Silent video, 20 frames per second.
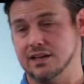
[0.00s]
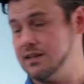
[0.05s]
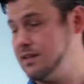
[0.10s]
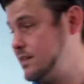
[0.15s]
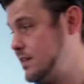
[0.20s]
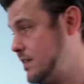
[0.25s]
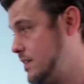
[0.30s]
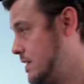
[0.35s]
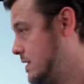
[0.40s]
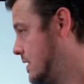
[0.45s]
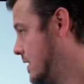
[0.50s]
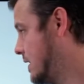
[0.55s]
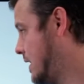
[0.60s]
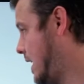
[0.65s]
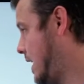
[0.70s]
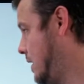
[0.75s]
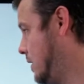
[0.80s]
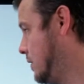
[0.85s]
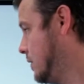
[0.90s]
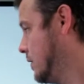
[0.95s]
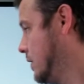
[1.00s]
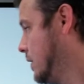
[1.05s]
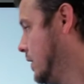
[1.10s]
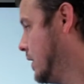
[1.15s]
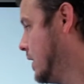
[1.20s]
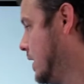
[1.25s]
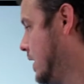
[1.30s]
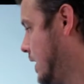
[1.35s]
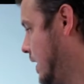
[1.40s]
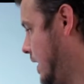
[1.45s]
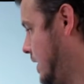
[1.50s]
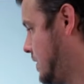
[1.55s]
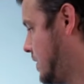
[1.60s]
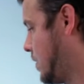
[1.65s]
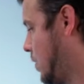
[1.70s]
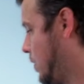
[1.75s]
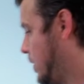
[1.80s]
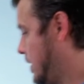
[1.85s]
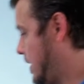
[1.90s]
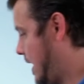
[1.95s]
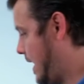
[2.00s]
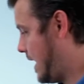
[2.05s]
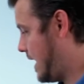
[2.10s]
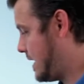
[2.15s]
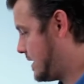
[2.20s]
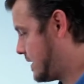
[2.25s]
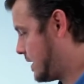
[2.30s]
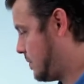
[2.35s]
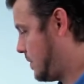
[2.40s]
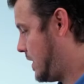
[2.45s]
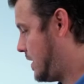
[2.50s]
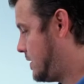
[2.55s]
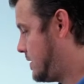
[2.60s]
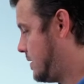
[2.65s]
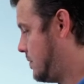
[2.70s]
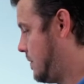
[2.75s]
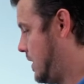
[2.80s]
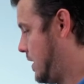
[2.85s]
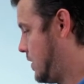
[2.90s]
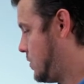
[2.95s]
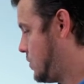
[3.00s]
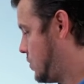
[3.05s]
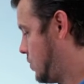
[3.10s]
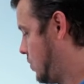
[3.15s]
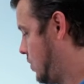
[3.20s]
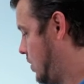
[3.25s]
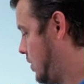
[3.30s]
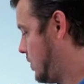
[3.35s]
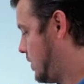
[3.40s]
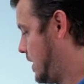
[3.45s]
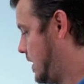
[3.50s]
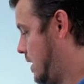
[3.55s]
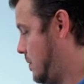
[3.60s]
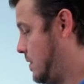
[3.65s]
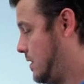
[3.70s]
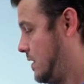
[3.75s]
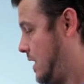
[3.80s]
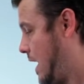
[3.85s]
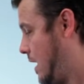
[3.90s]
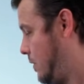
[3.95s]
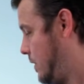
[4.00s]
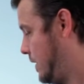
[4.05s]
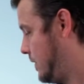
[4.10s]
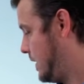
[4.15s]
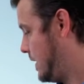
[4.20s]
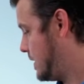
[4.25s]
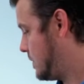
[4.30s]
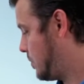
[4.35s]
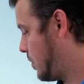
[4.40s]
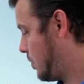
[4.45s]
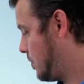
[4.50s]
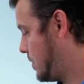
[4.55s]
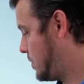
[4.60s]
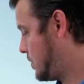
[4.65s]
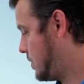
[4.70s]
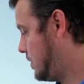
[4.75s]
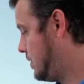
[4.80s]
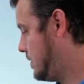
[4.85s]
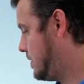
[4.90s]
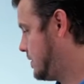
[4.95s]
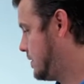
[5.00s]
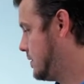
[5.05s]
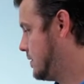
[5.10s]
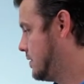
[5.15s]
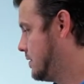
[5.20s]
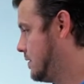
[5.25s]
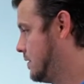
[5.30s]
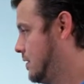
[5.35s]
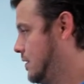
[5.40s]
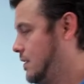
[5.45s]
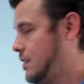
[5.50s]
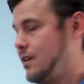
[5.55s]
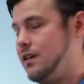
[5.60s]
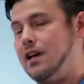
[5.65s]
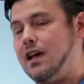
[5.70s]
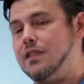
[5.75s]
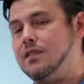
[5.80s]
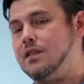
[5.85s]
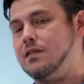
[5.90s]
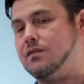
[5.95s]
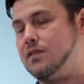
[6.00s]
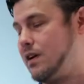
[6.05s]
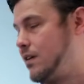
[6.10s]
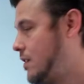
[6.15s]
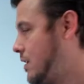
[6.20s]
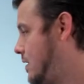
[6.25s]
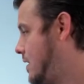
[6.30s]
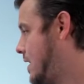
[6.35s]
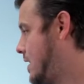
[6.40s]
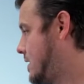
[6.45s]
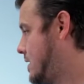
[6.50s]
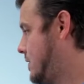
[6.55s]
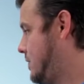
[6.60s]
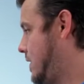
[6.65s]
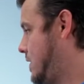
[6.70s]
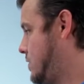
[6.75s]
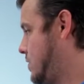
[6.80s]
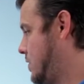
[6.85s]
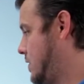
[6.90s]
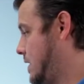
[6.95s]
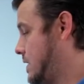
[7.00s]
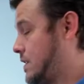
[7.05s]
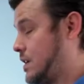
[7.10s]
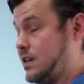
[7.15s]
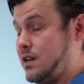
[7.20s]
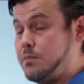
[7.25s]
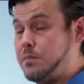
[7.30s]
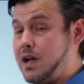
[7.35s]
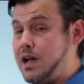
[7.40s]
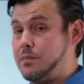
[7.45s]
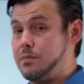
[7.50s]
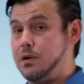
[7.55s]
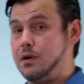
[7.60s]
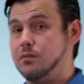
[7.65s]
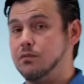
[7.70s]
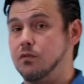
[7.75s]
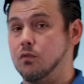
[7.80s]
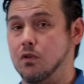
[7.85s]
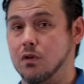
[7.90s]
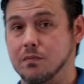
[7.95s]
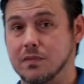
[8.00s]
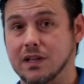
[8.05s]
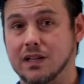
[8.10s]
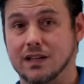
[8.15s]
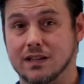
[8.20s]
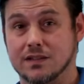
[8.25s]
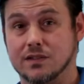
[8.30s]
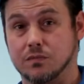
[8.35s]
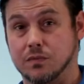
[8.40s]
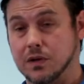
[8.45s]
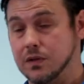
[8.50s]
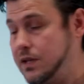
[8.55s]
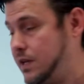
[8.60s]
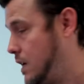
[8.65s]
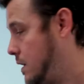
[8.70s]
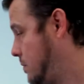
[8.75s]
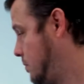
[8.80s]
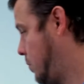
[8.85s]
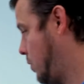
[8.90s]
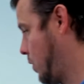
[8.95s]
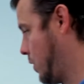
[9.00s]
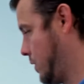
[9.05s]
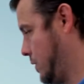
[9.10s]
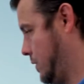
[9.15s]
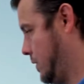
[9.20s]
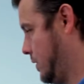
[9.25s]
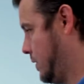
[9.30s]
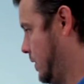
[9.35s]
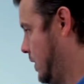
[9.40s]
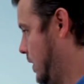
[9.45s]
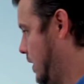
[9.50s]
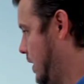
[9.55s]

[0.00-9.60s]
into this account, it's going to ask me to make sure that I'm allowing these permissions. And the very next feature that's going to pop up for me is really important.